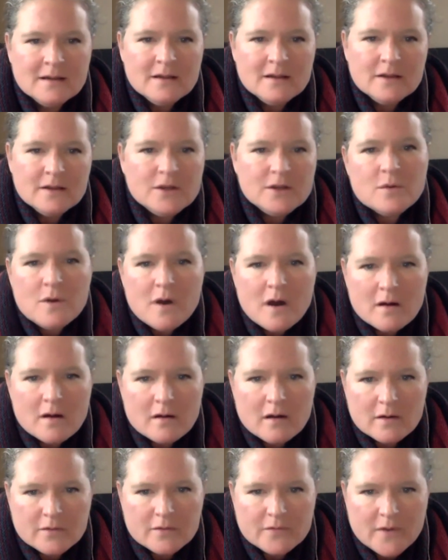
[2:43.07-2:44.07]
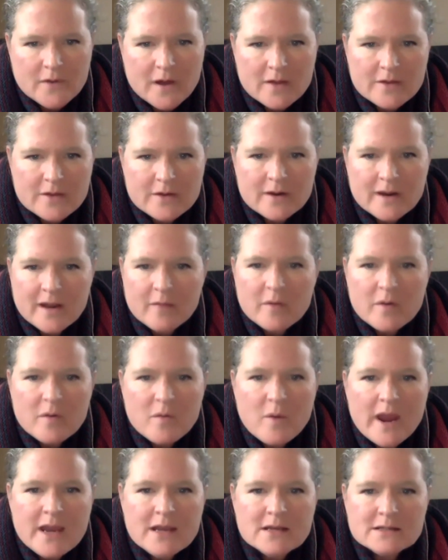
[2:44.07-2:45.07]
You are our Father, and we
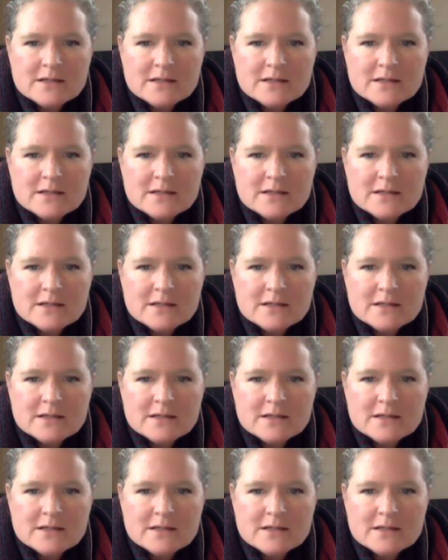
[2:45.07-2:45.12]
wait